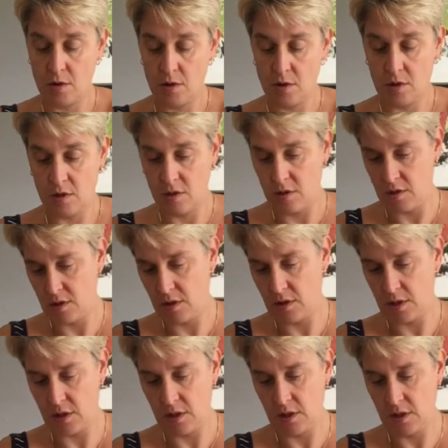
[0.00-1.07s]

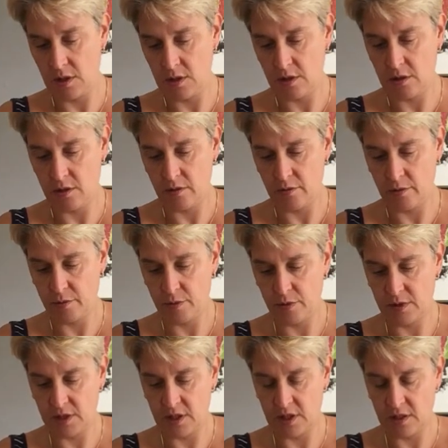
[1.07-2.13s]
okay, so if we
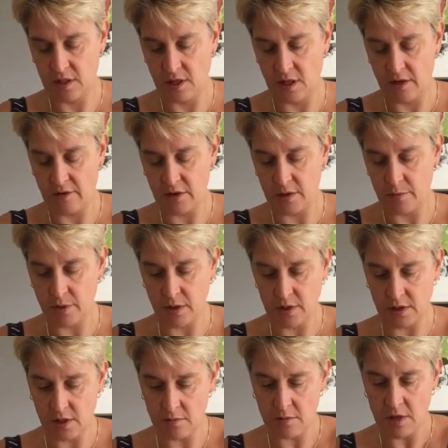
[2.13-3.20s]
put it there at the
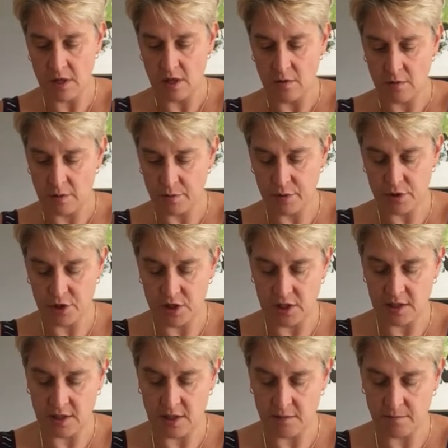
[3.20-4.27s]
bottom, we push it
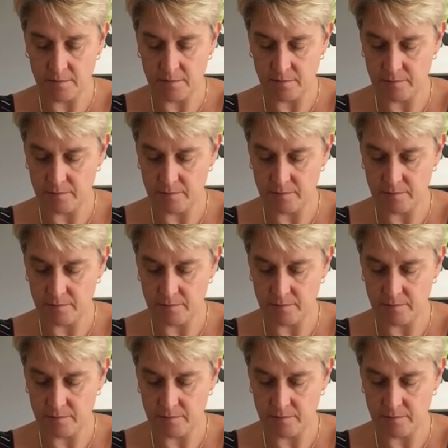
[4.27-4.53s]
in